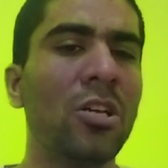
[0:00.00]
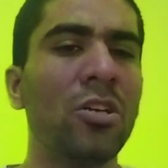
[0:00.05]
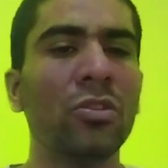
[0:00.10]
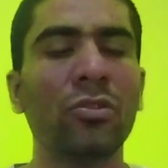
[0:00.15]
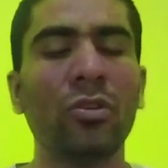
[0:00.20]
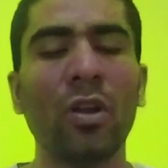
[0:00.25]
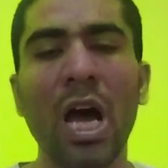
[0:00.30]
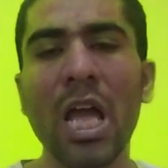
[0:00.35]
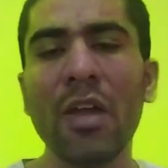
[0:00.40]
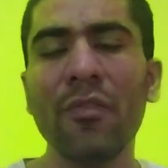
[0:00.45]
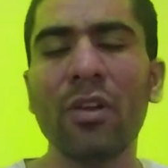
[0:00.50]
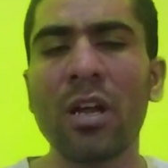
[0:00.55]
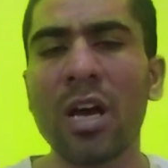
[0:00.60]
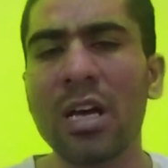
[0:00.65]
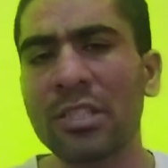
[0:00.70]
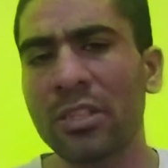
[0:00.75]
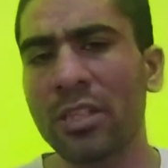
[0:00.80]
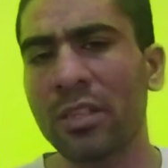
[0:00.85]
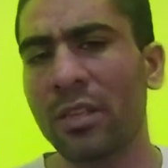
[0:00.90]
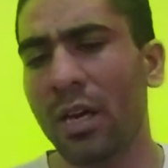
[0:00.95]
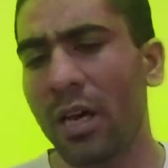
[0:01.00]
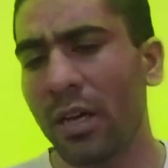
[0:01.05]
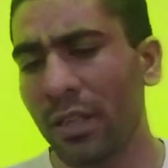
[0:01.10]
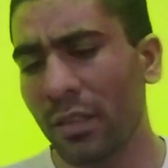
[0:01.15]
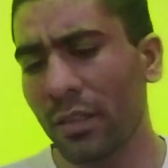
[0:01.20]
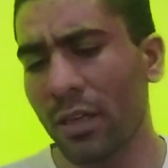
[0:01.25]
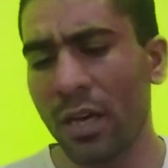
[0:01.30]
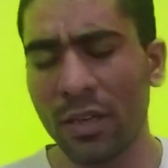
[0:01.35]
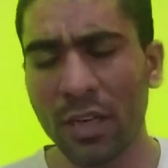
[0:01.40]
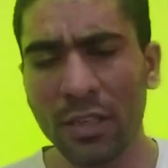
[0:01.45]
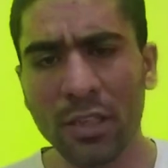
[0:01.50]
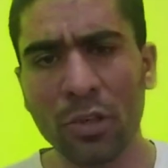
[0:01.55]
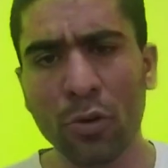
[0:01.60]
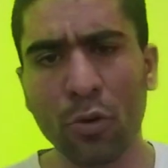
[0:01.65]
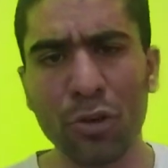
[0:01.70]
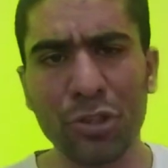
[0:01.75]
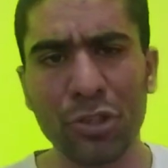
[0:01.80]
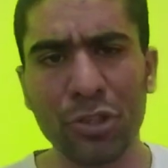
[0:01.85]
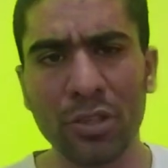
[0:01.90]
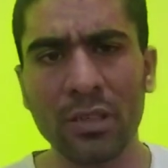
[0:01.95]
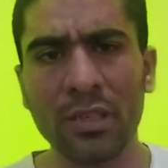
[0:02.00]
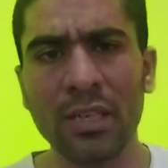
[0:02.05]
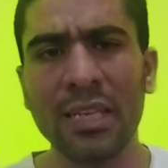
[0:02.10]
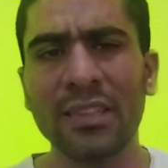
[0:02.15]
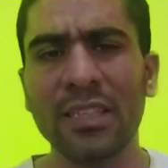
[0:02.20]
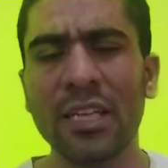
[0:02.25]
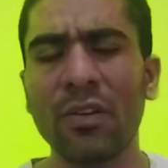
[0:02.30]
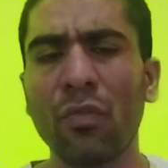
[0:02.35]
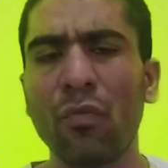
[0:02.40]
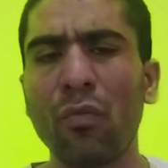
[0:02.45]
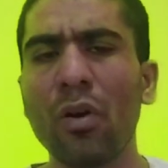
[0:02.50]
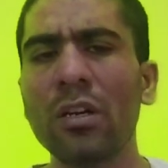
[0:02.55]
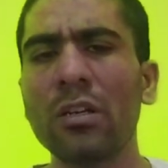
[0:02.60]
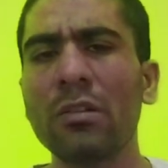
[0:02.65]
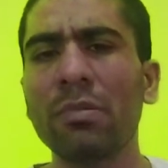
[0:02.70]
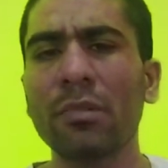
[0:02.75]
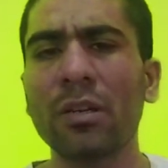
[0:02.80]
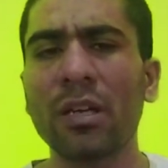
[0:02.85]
Now I will ask another question that what